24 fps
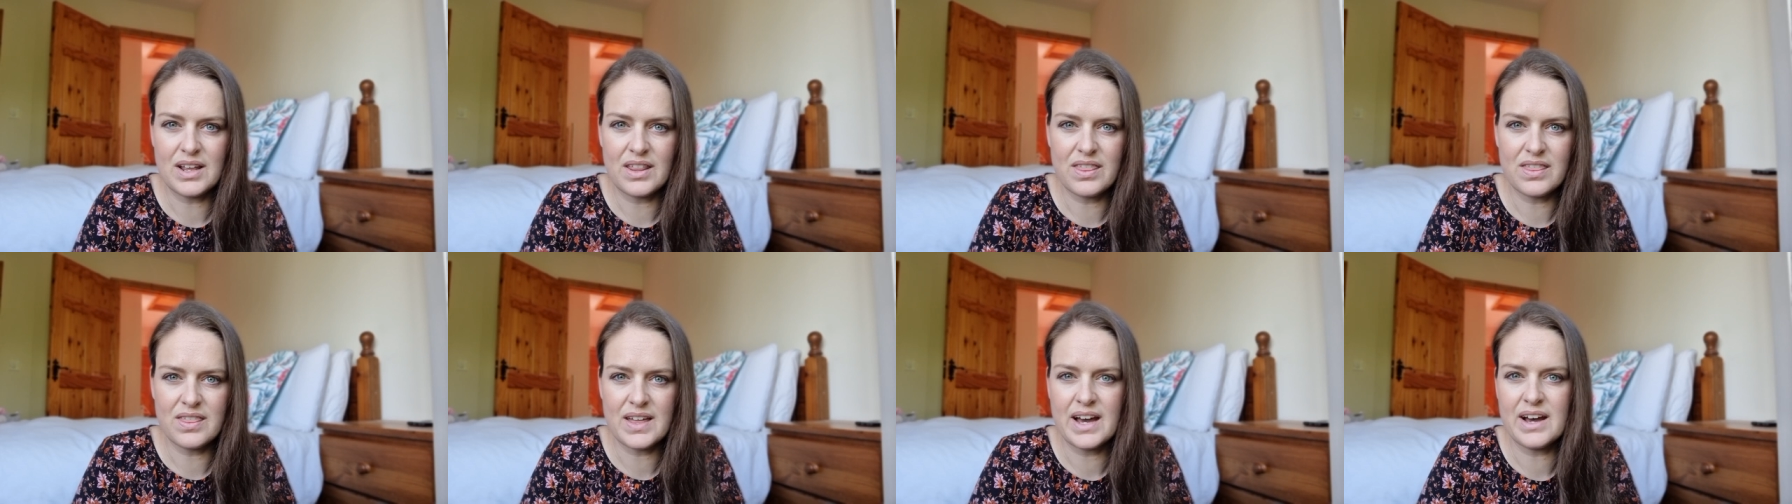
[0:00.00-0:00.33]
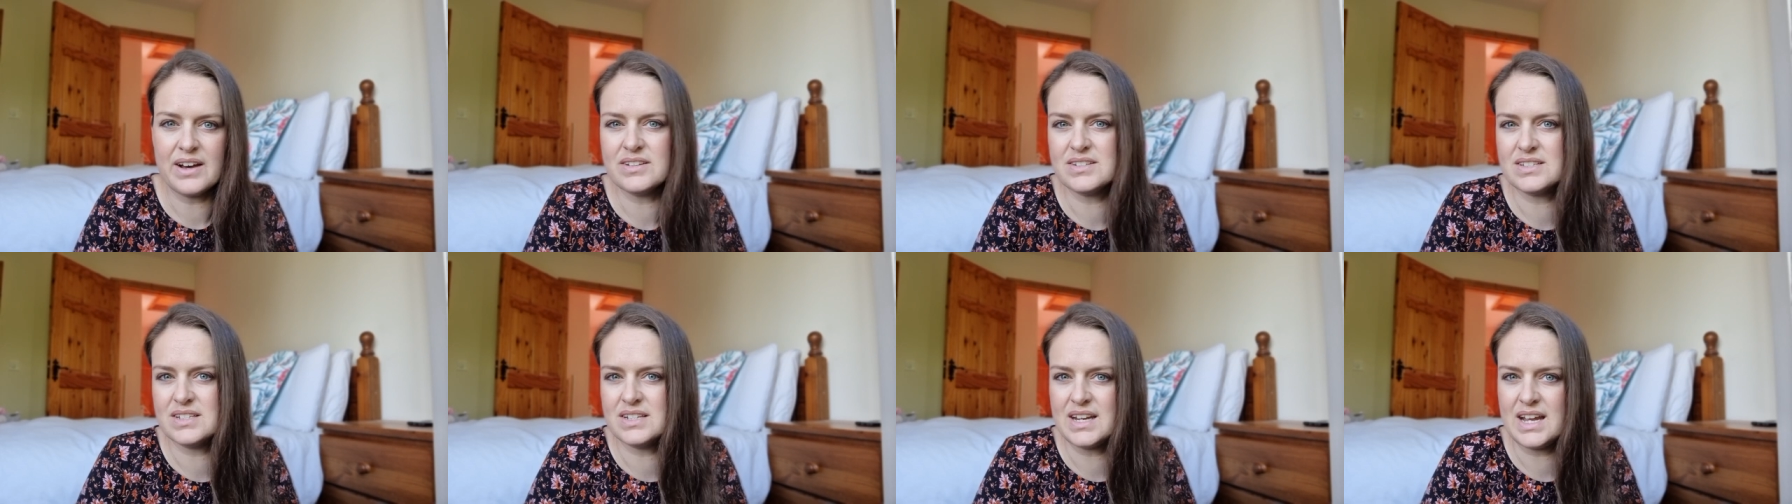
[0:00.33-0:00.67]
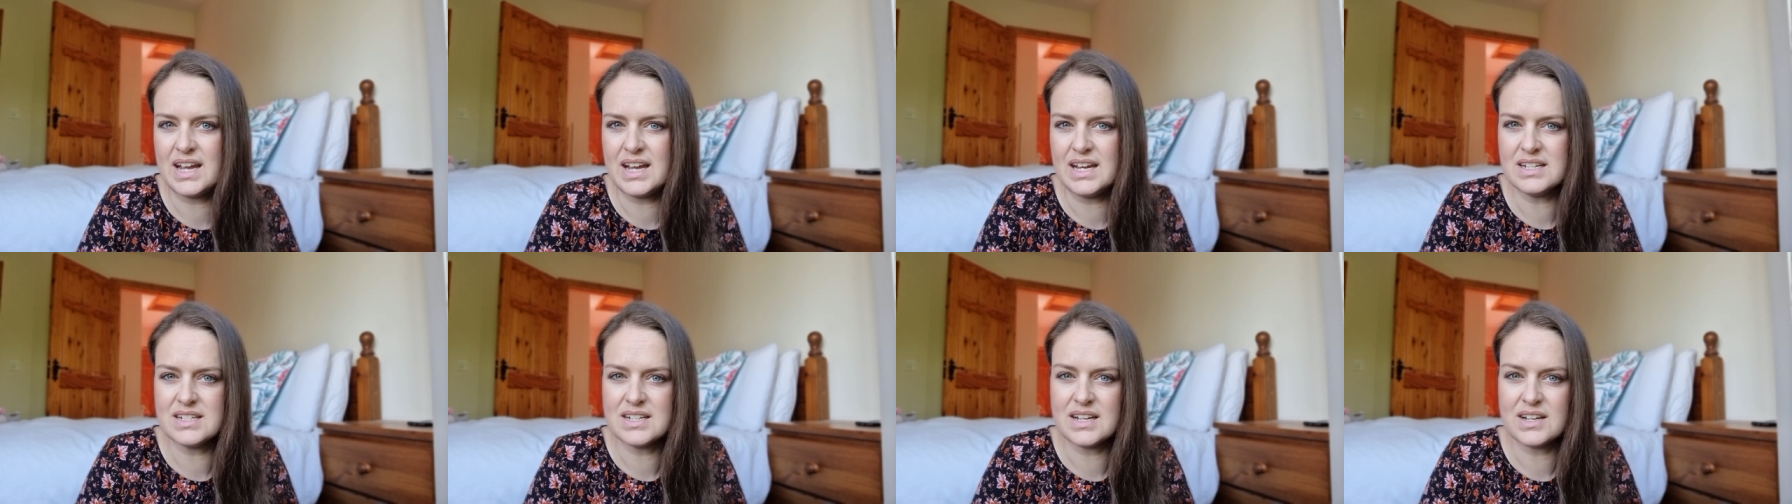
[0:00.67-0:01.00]

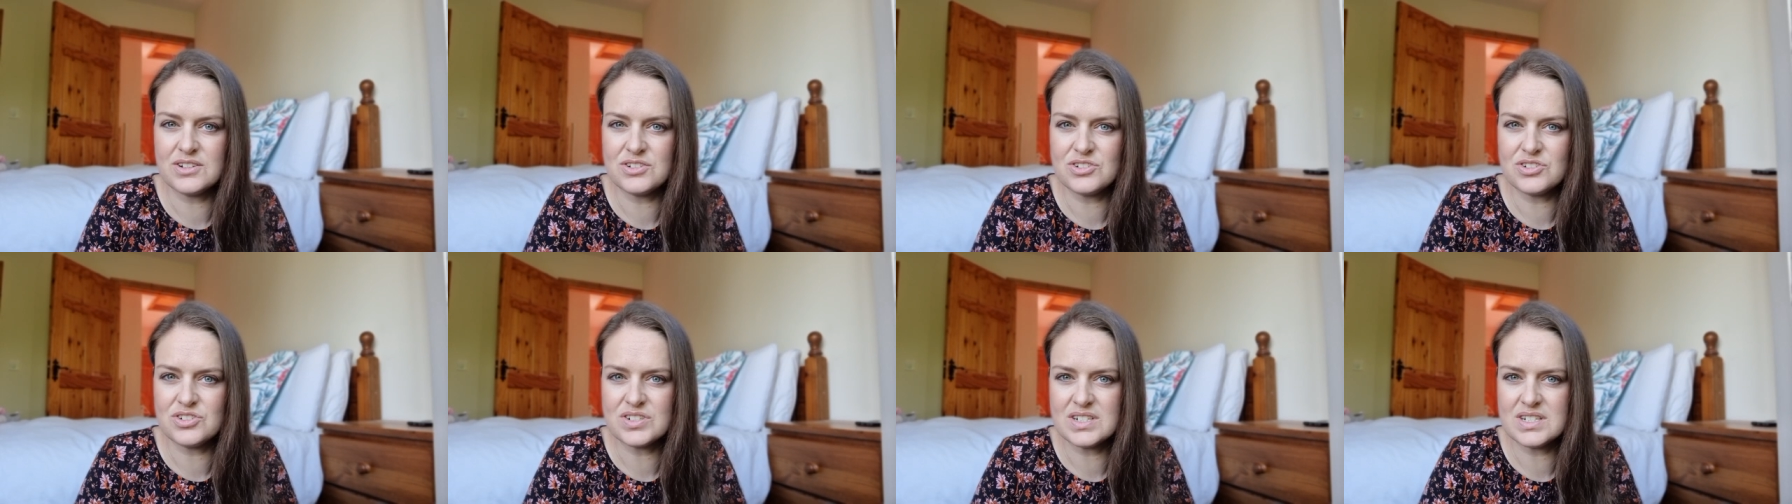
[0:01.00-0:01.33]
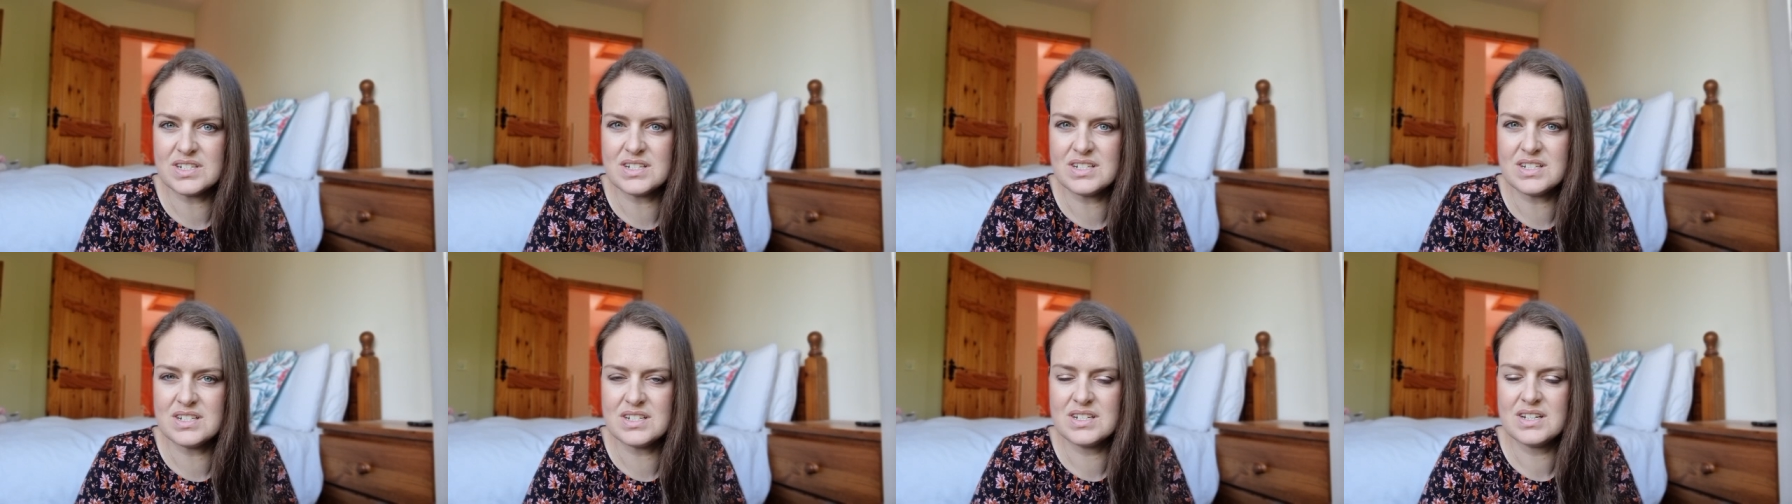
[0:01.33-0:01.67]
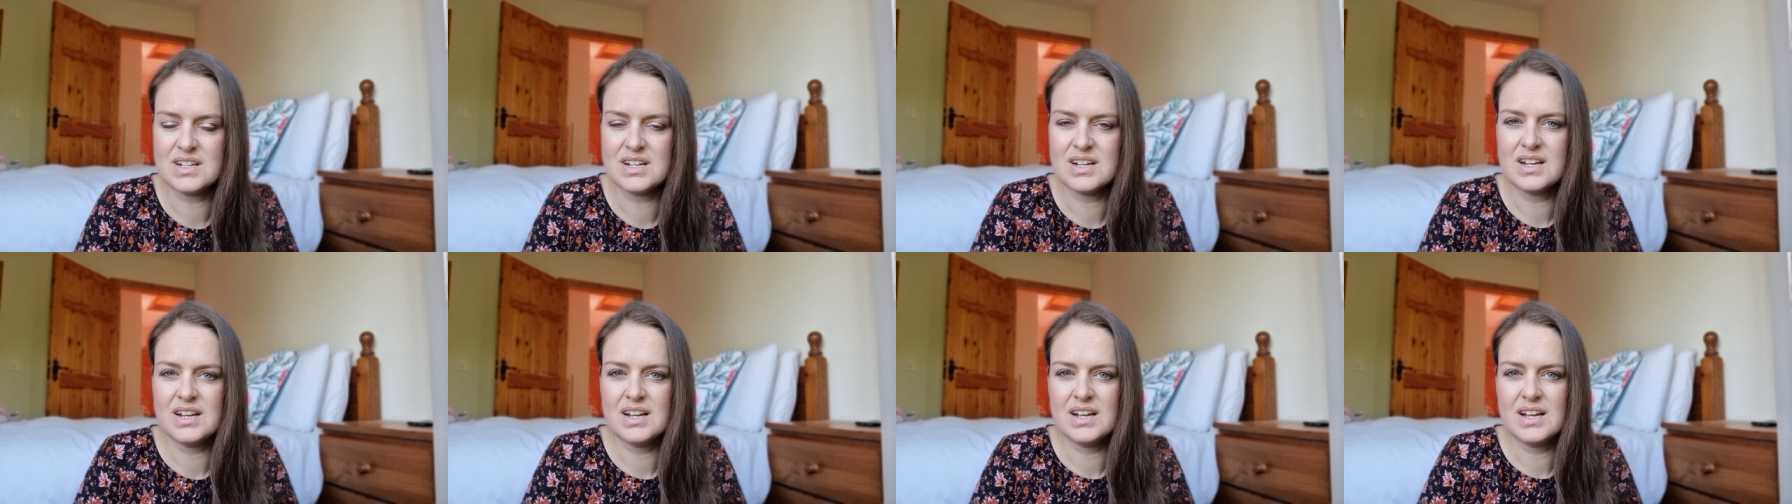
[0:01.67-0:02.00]
1,800
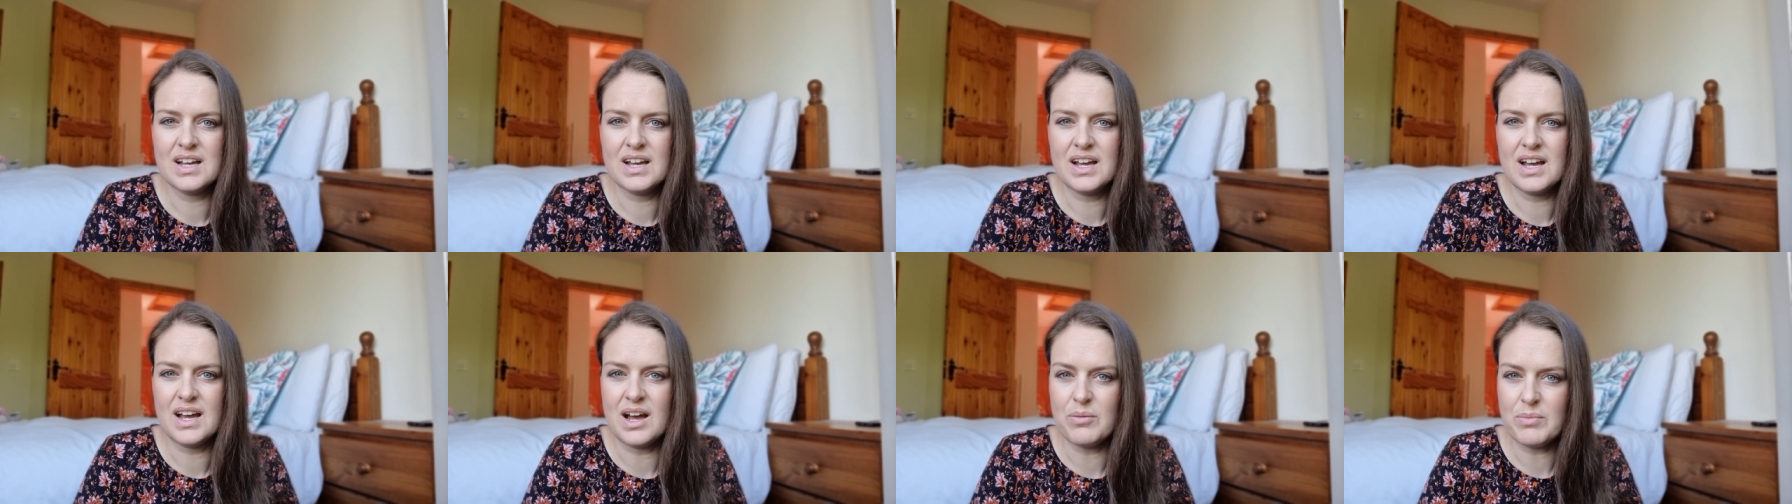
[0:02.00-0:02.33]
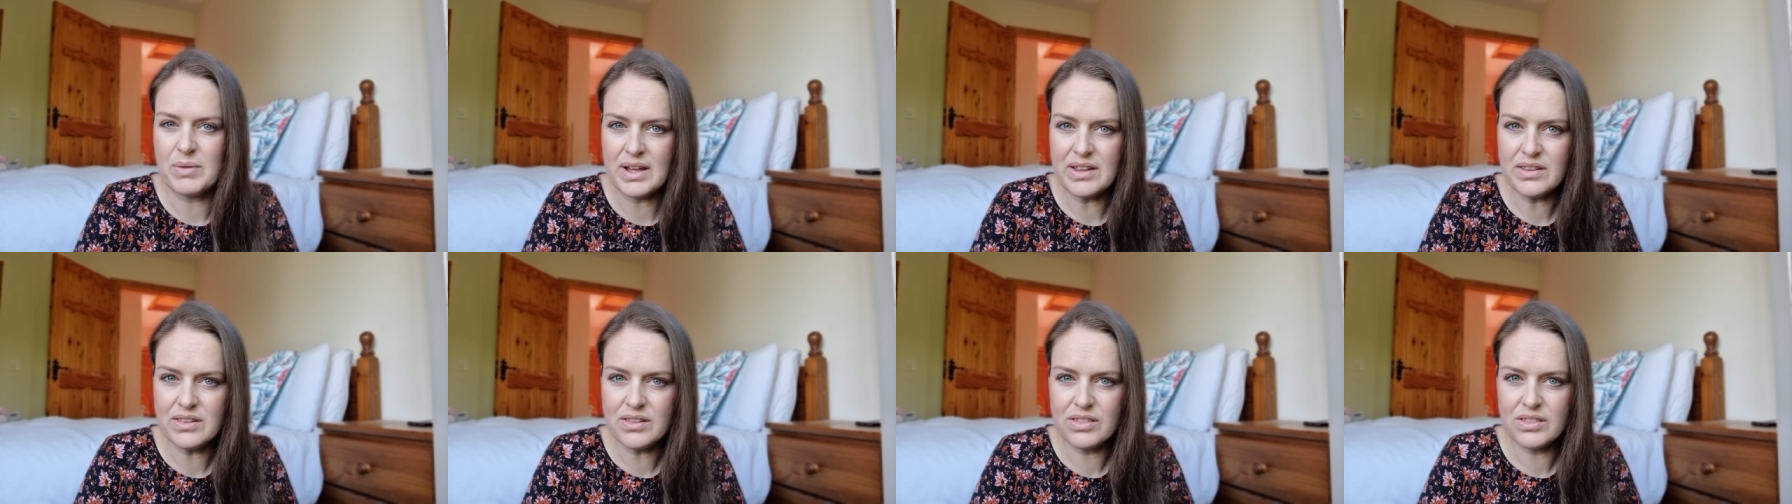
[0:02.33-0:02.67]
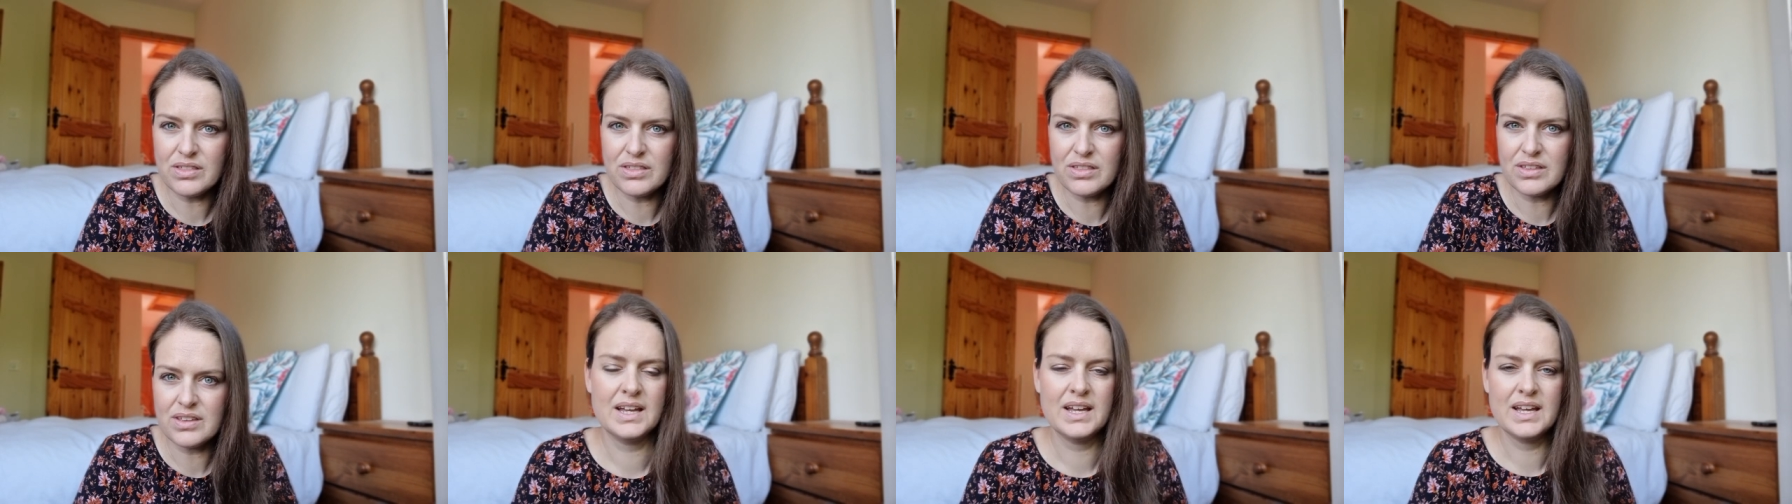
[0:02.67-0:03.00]
a month